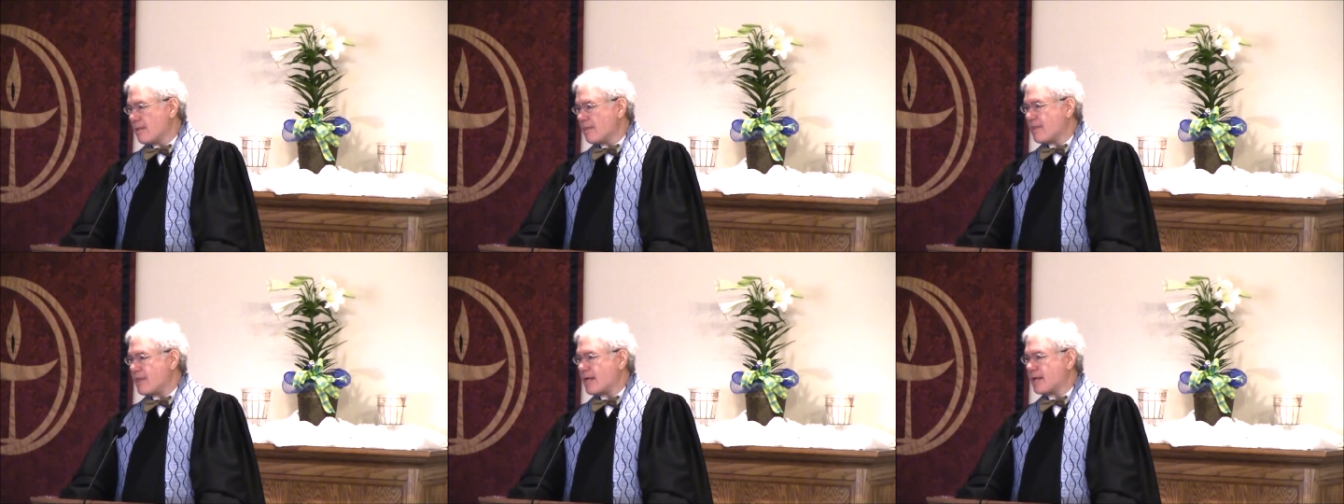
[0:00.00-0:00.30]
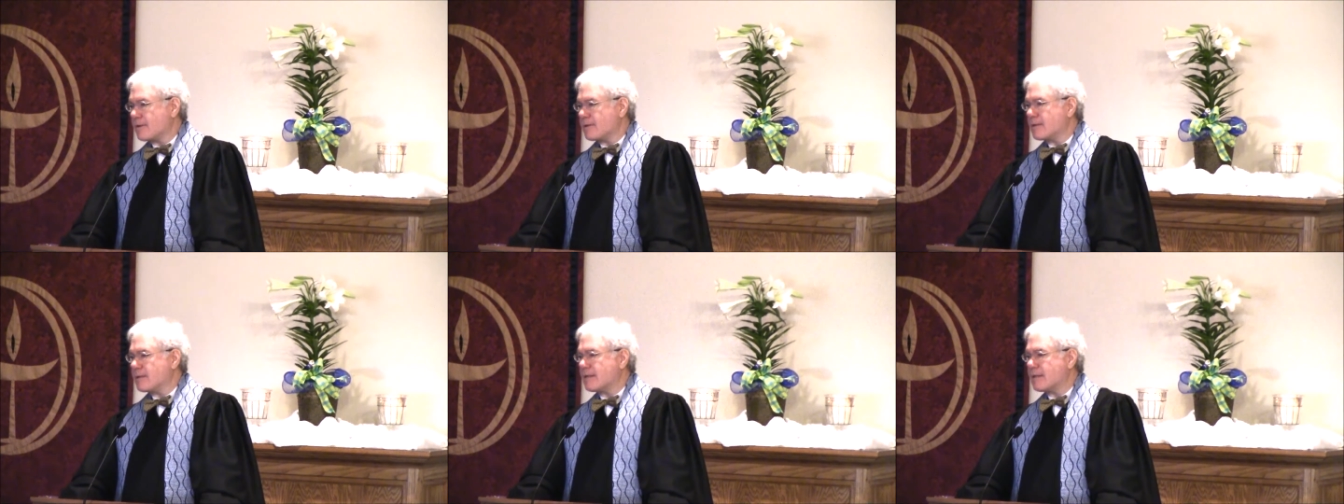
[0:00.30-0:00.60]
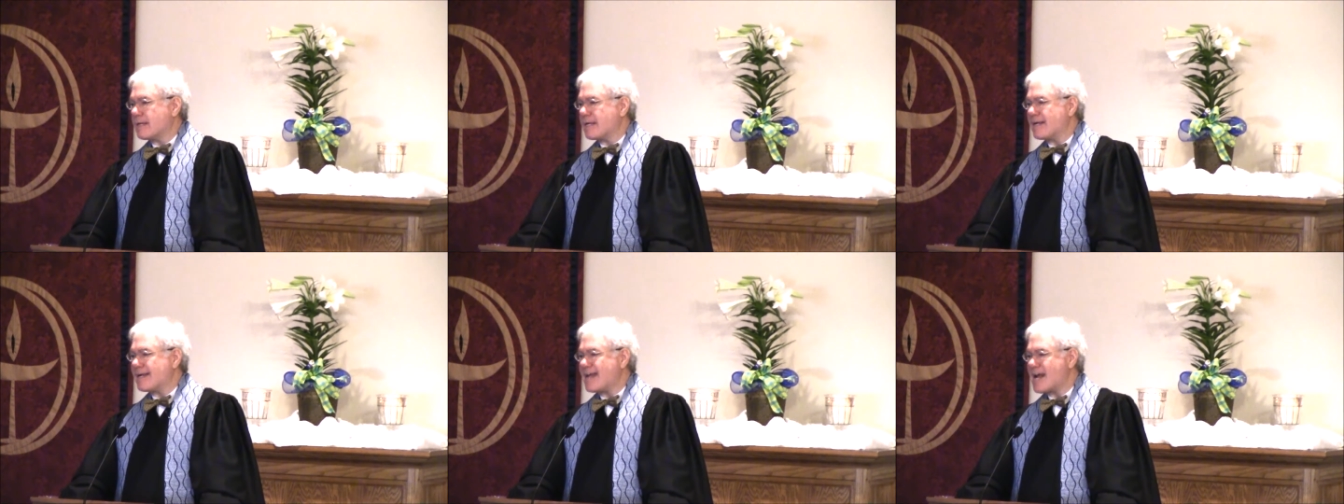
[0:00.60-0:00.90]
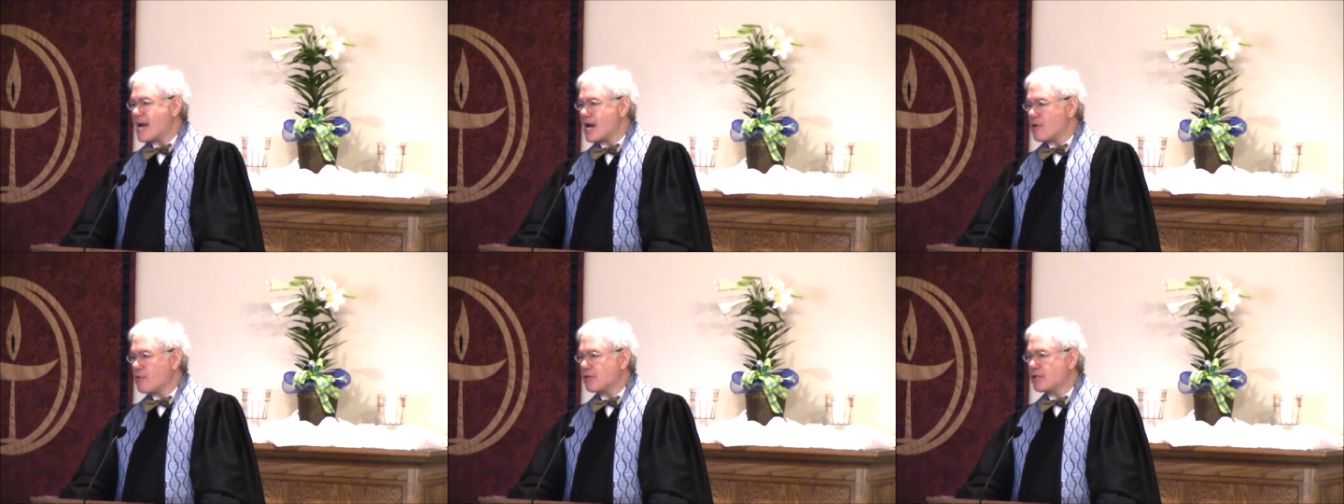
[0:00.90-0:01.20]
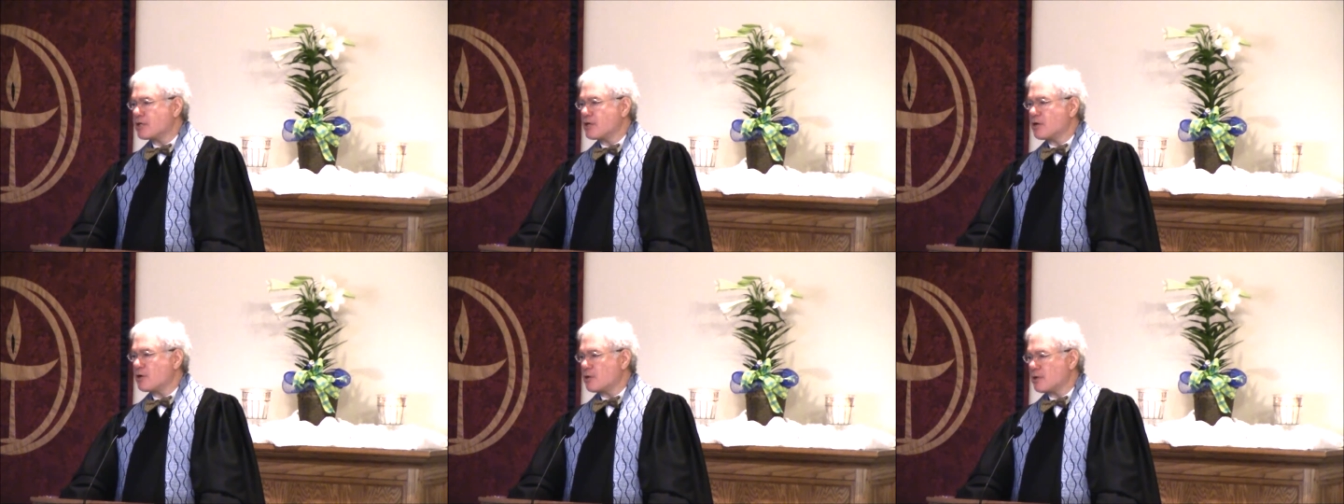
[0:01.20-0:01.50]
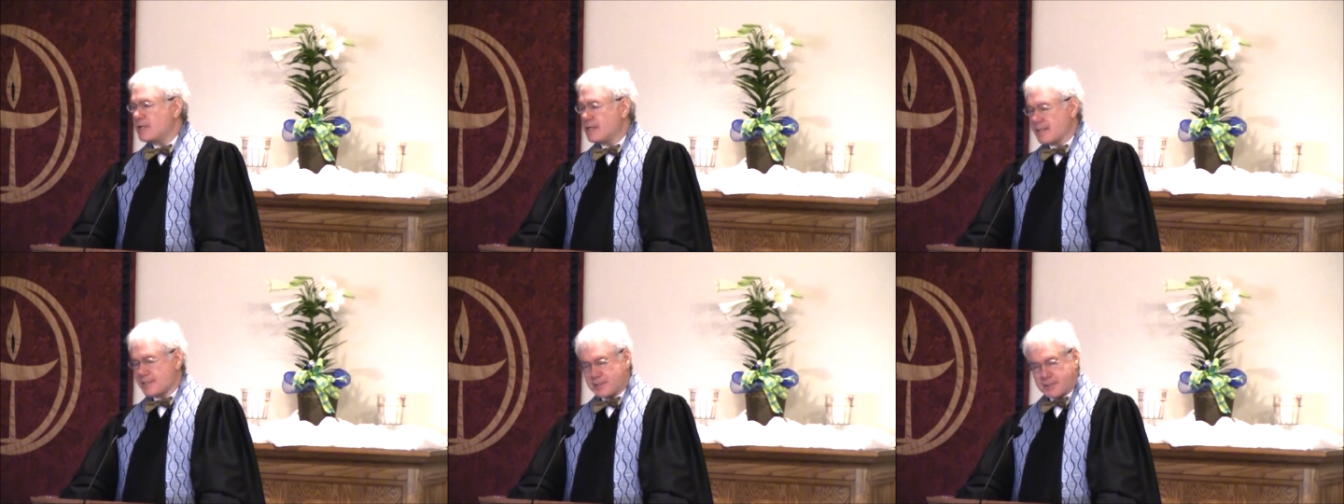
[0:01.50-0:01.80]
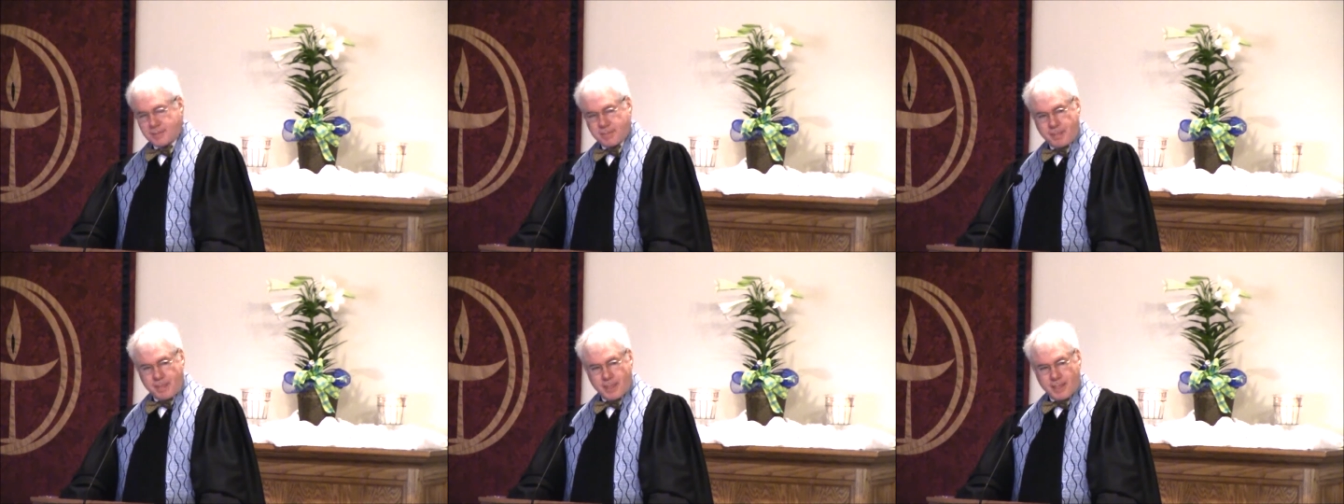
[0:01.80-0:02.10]
that inherent
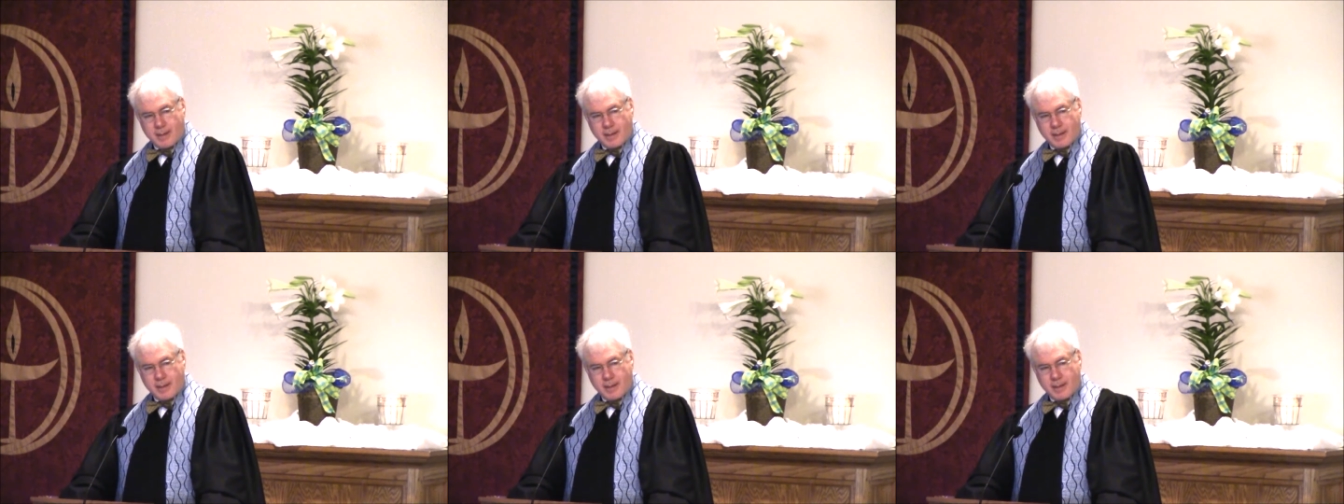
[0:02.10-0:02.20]
goodness,